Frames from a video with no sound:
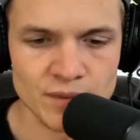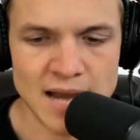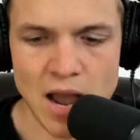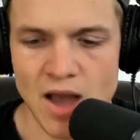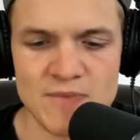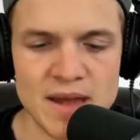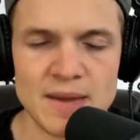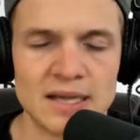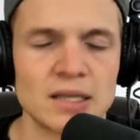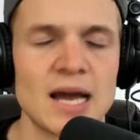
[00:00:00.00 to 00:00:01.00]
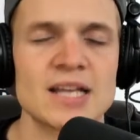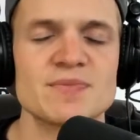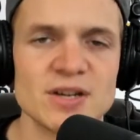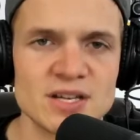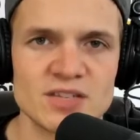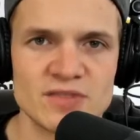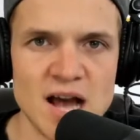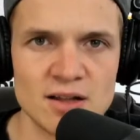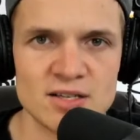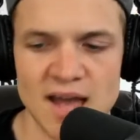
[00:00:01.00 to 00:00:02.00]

Now, I've made my clients millions of dollars.